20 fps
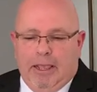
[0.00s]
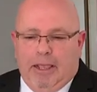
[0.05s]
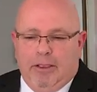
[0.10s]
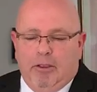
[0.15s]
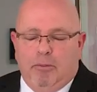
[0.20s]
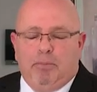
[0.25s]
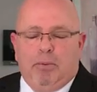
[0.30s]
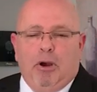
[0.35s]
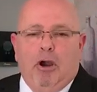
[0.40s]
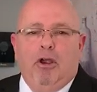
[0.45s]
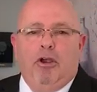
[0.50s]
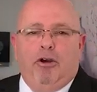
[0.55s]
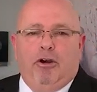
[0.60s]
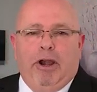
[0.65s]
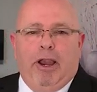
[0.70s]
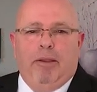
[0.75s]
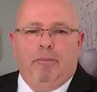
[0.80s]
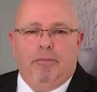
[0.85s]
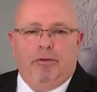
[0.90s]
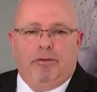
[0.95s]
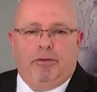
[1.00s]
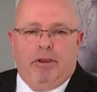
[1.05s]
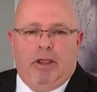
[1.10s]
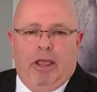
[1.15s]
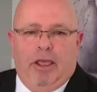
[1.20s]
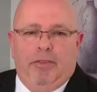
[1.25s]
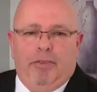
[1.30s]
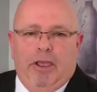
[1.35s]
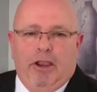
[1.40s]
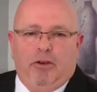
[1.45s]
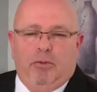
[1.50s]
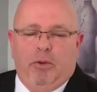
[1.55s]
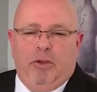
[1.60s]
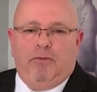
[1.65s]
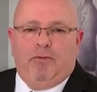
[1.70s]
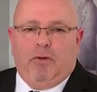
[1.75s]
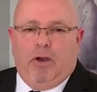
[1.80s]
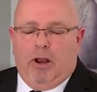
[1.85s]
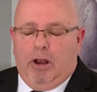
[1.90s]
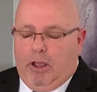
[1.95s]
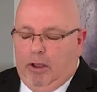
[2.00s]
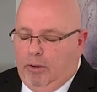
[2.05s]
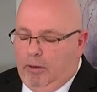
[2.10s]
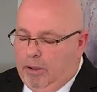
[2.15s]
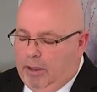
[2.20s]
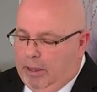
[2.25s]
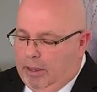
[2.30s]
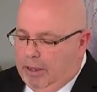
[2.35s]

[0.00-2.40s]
the programs that we follow